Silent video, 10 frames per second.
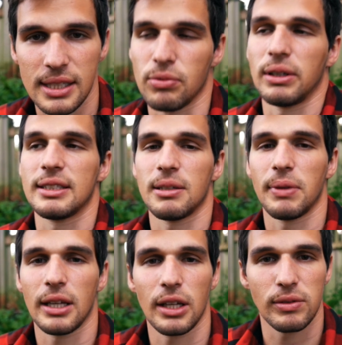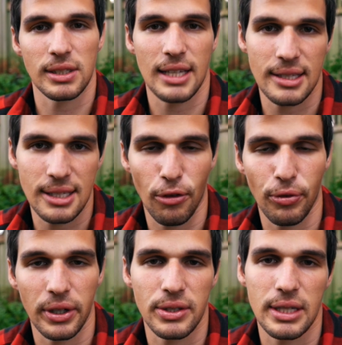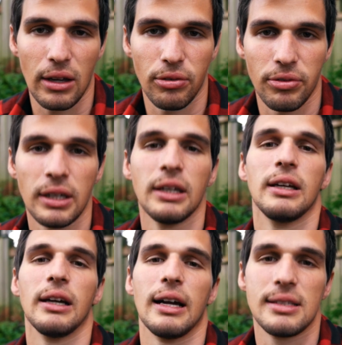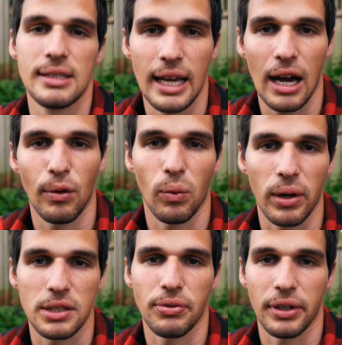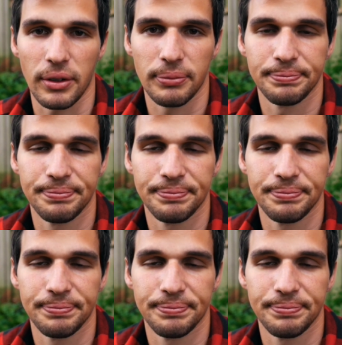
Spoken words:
It's really something that you have to test out for yourself and see how it works for you.